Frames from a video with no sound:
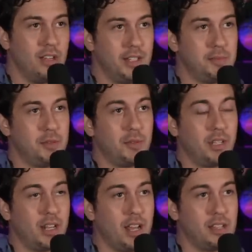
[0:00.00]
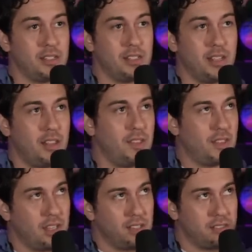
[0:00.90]
it's been really nice. And, and
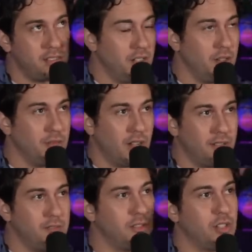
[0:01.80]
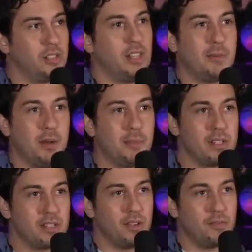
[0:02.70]
things, you know, I've learned a lot about
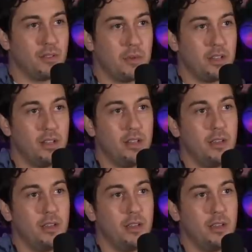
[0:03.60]
myself from it.